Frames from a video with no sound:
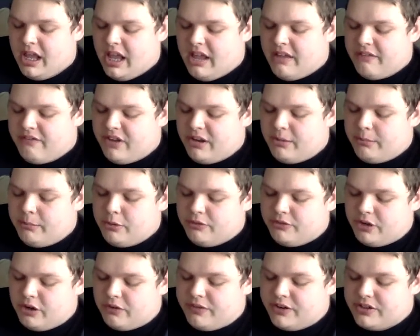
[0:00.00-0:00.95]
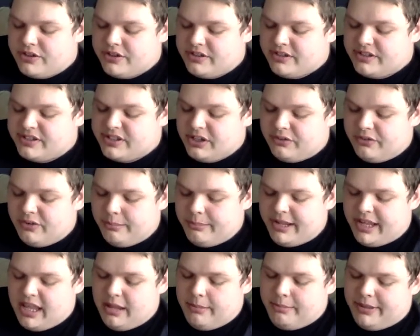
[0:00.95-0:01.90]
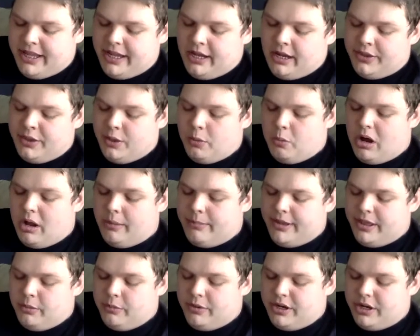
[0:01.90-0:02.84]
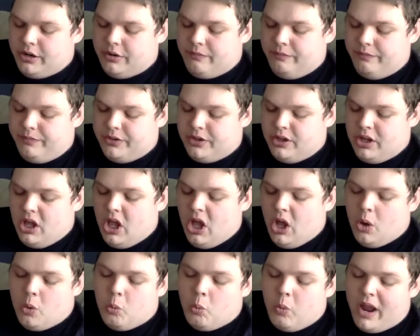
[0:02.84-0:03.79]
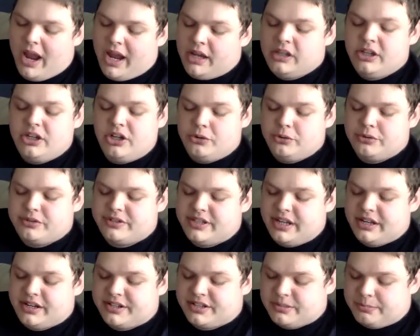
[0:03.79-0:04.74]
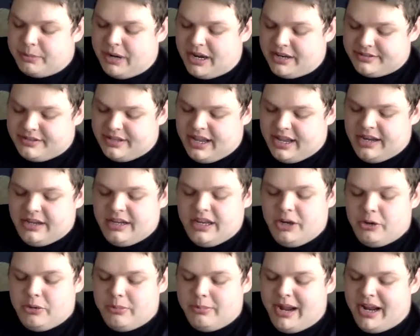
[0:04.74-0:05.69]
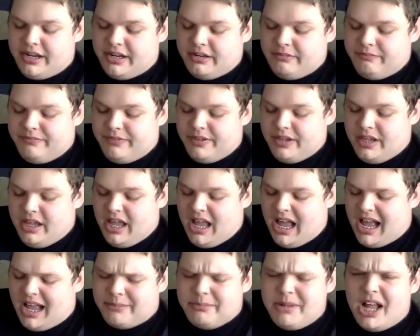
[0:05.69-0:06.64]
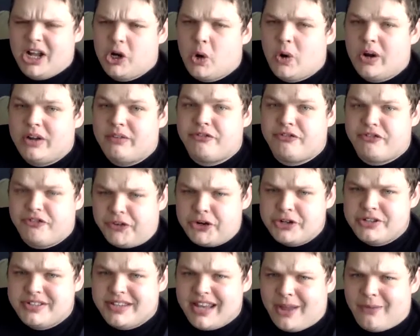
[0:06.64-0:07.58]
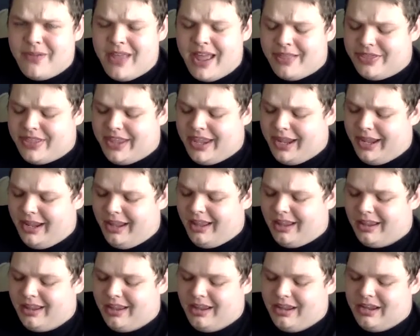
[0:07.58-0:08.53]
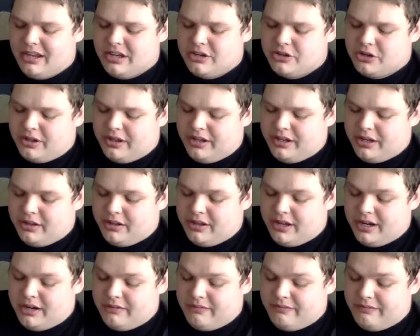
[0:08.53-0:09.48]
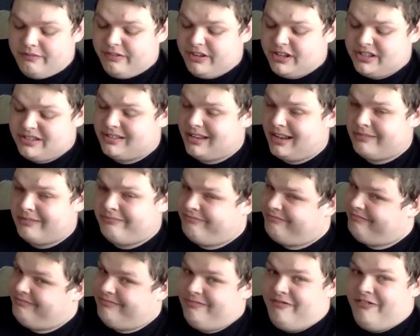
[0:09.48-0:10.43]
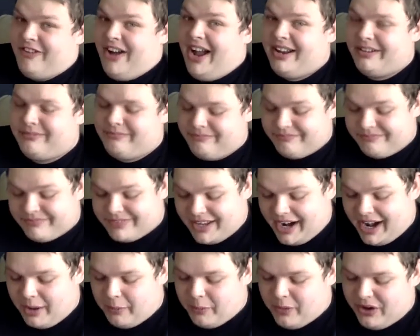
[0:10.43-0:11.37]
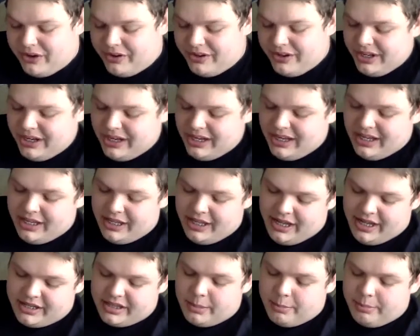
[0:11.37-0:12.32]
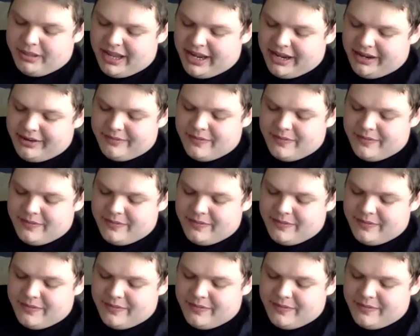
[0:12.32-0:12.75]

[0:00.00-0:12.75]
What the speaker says: Finn moved over to the silver Mickey plate on the wall by the window. "Wayne used the express lane," he reminded. "I'm not going first down that thing," Charlene declared. Finn said, "Fine, then I will." He hit the plate.